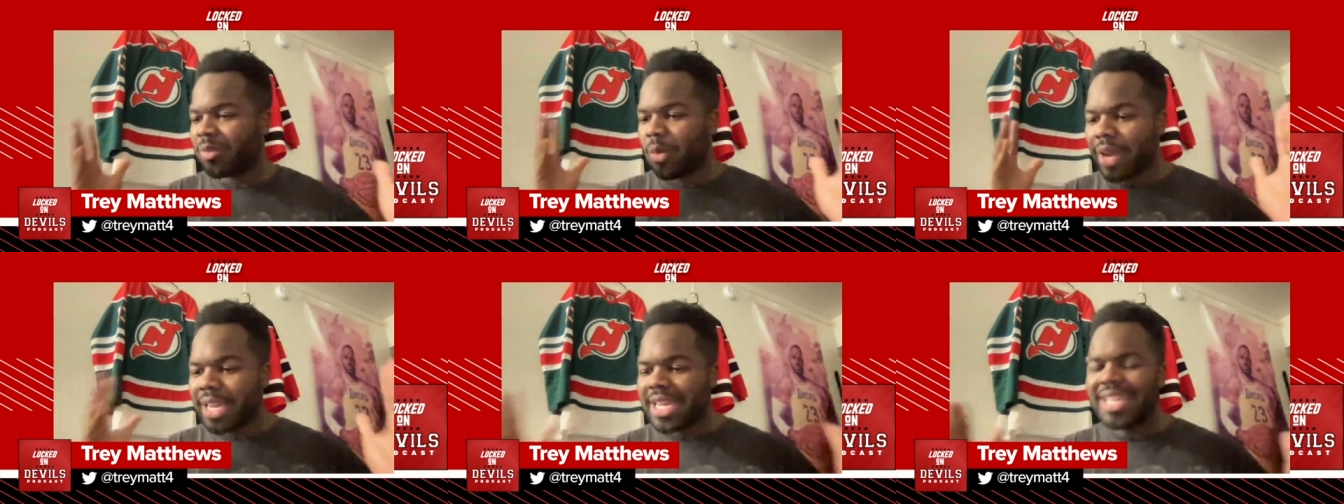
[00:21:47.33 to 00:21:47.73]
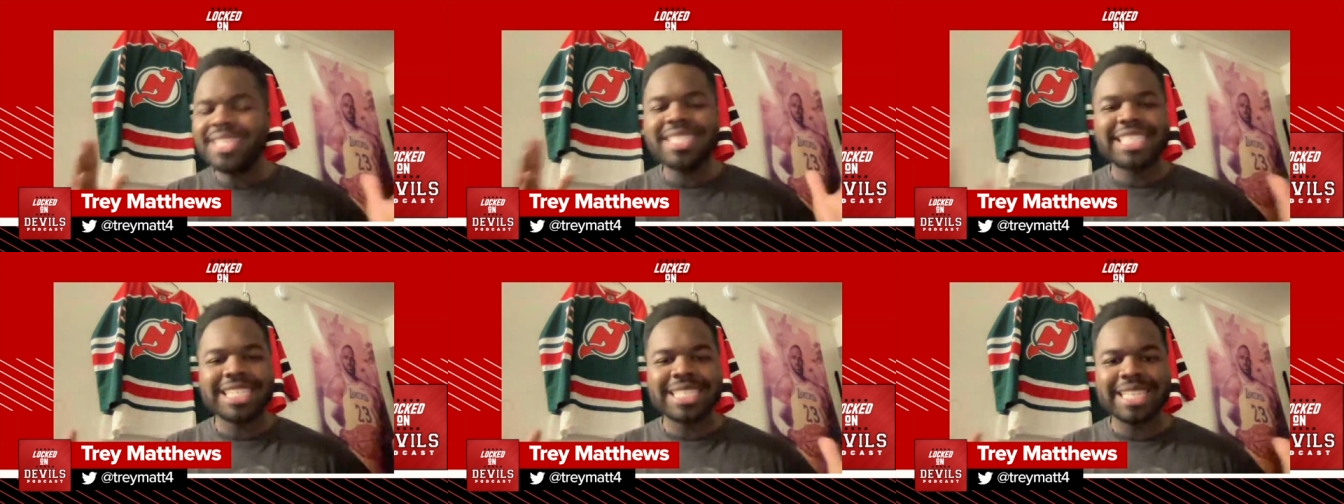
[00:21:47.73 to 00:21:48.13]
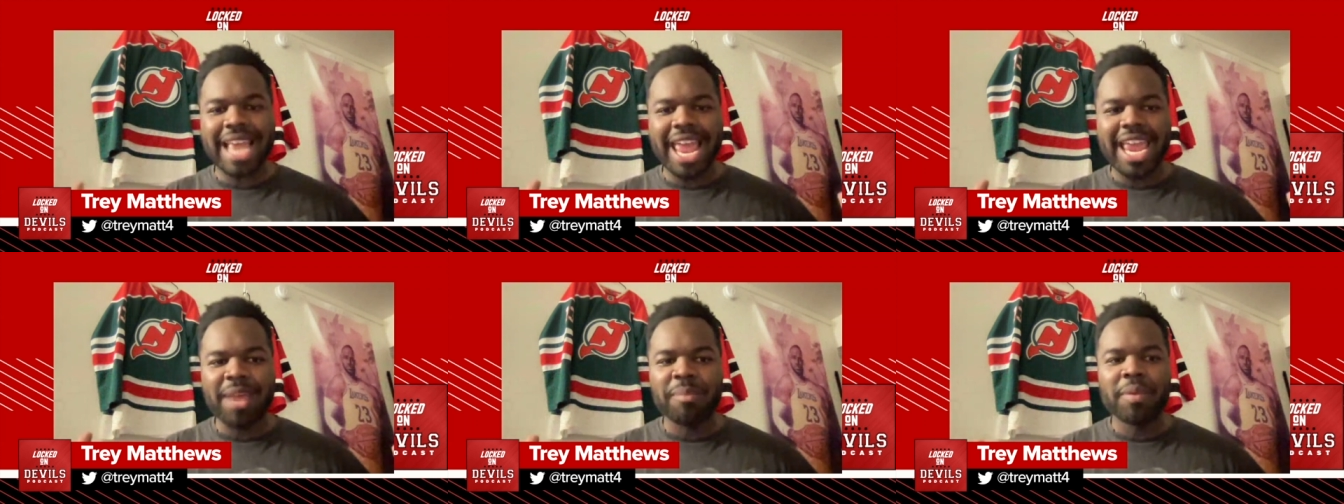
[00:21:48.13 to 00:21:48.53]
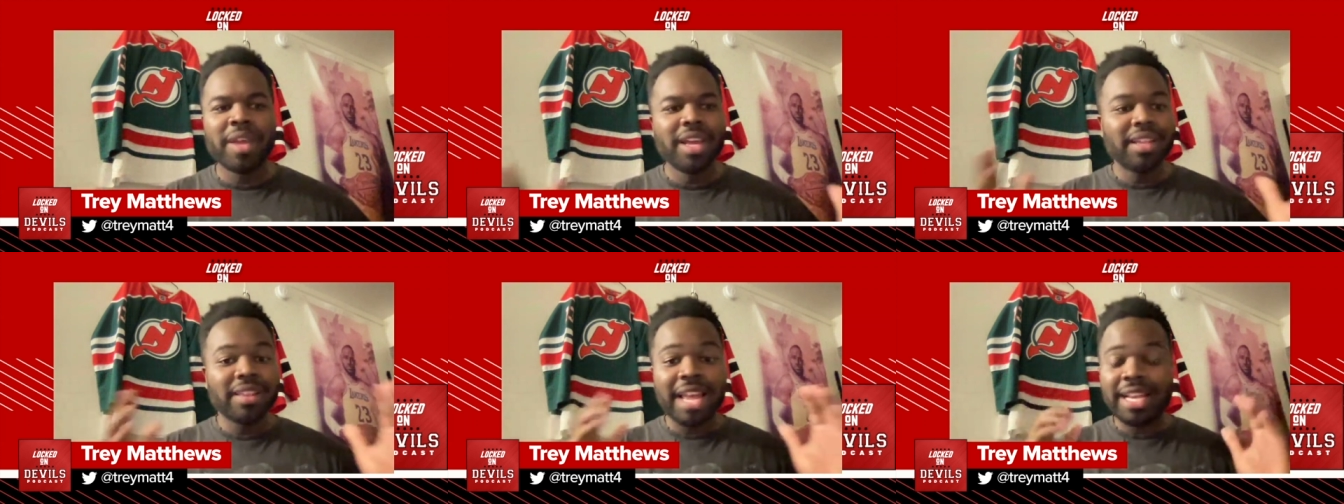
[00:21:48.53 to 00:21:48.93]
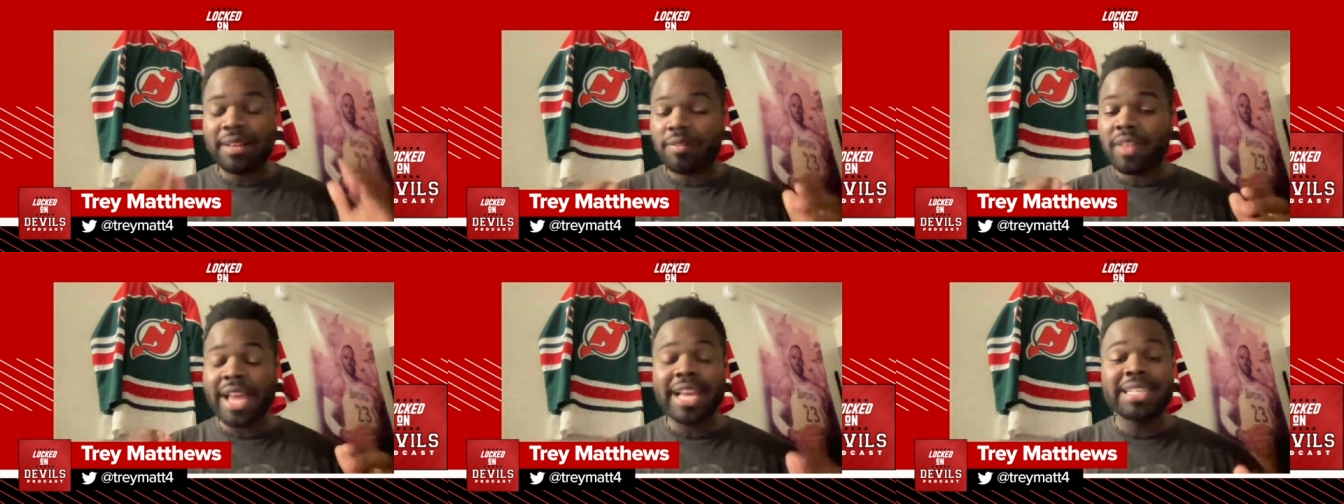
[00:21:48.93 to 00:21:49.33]
What is this game?
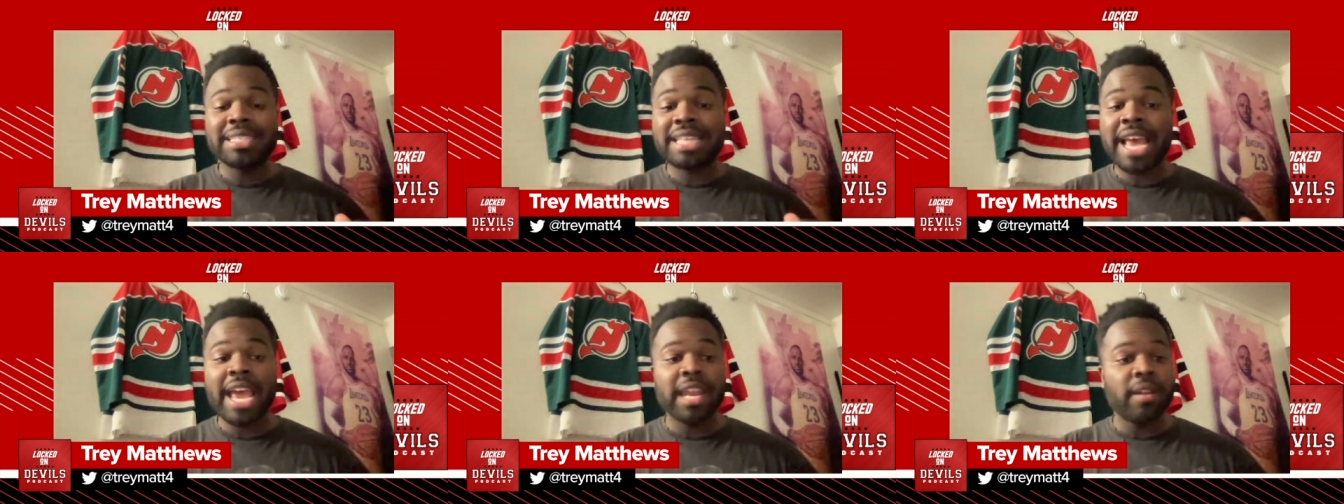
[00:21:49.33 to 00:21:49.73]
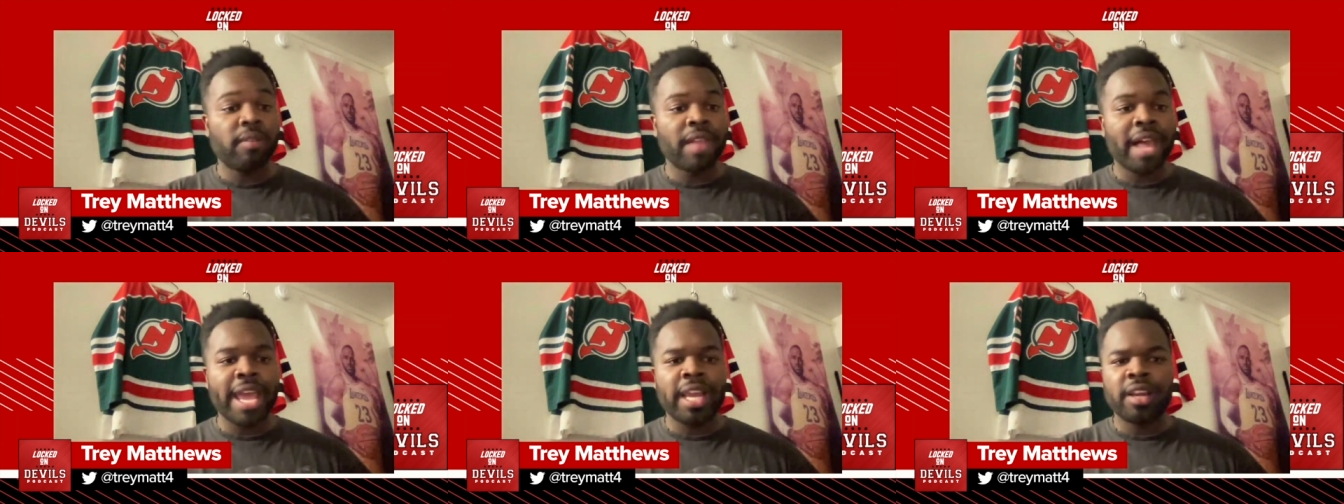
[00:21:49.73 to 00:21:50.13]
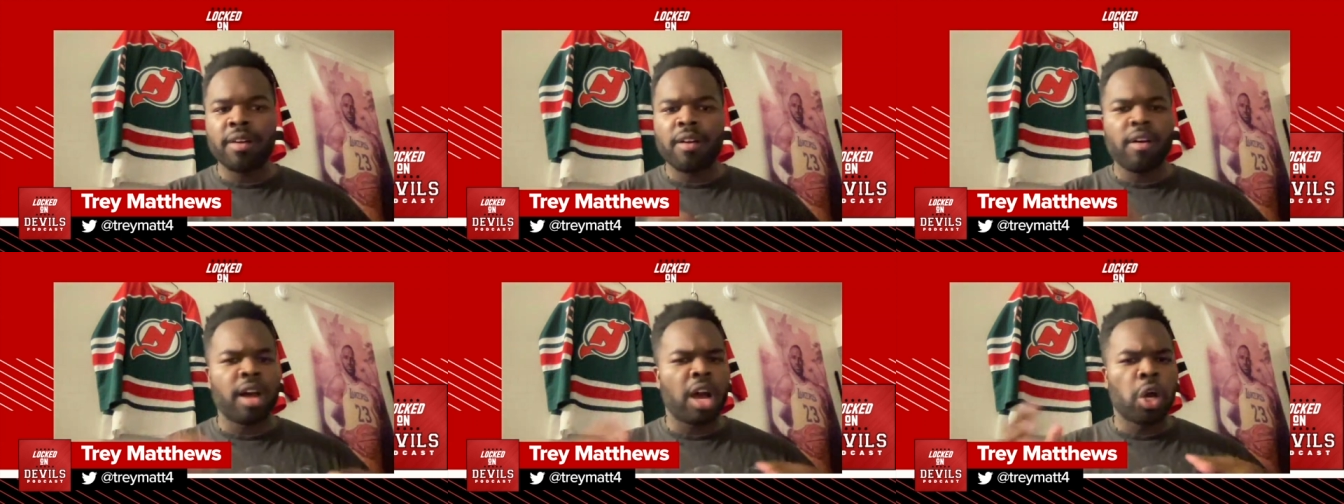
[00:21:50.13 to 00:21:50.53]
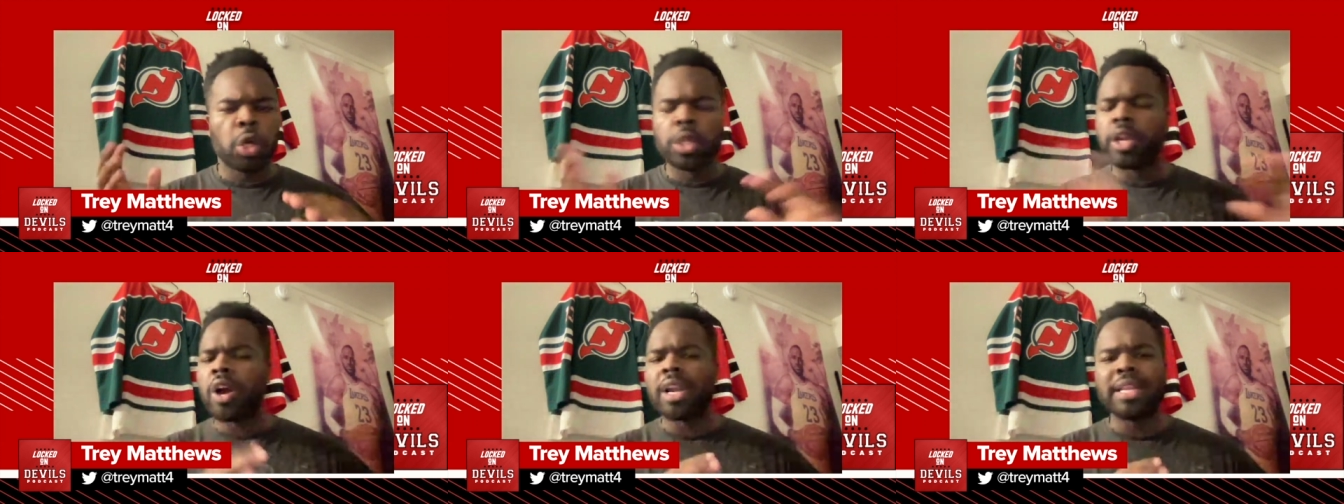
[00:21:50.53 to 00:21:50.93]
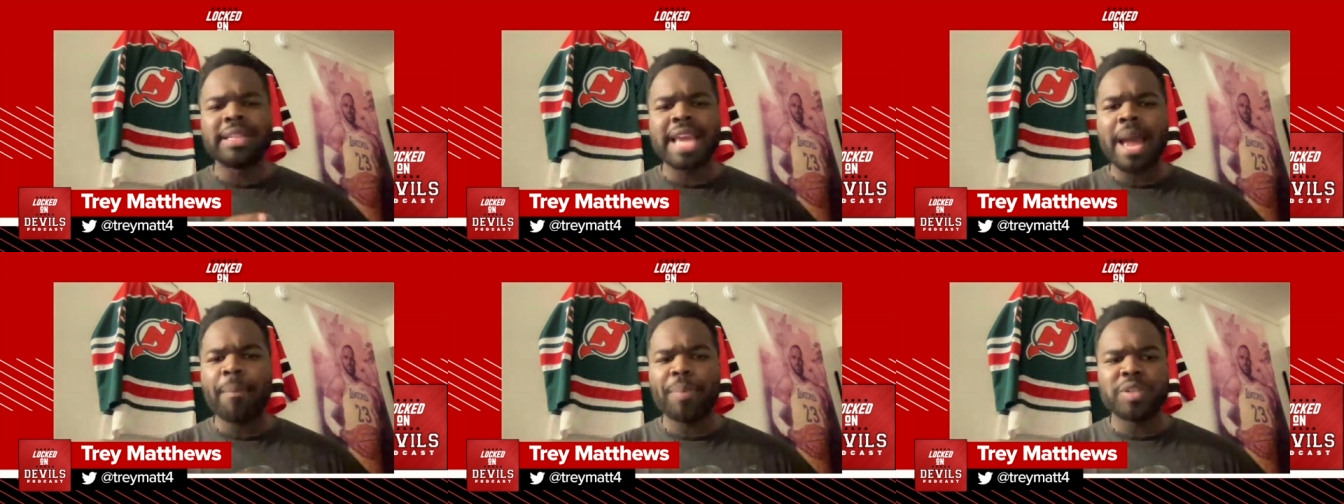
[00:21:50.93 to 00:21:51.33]
Like, like I said, like uh, early on in
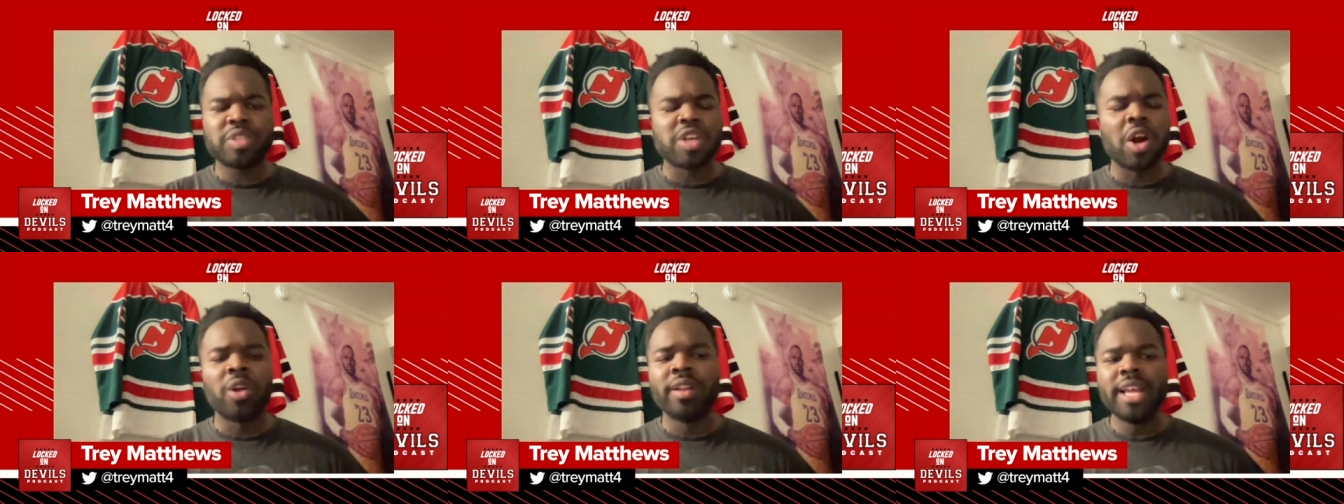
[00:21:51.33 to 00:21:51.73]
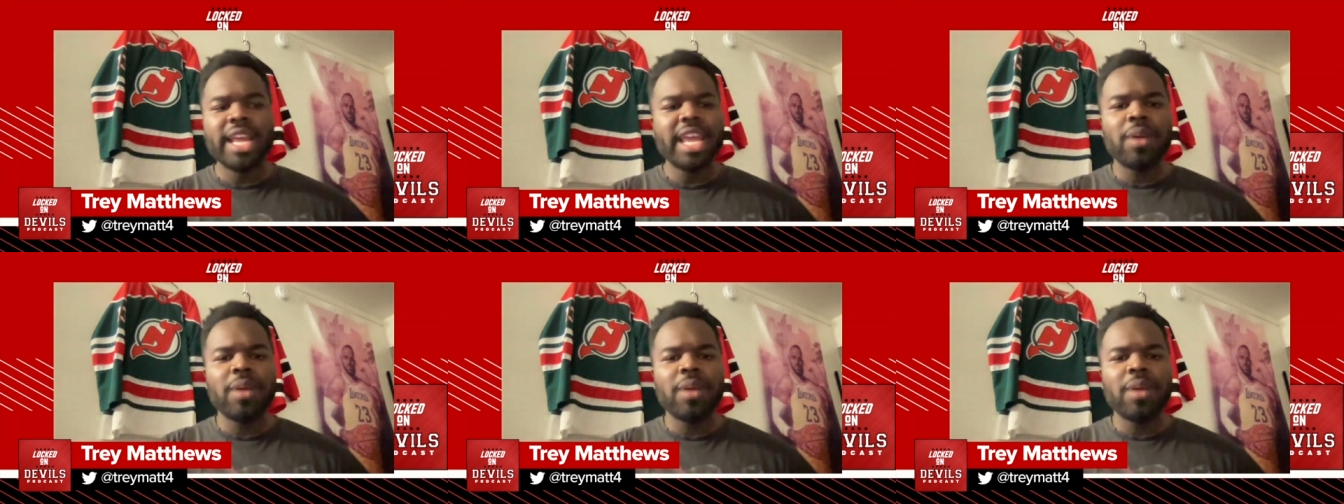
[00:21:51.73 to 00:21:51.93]
the episode,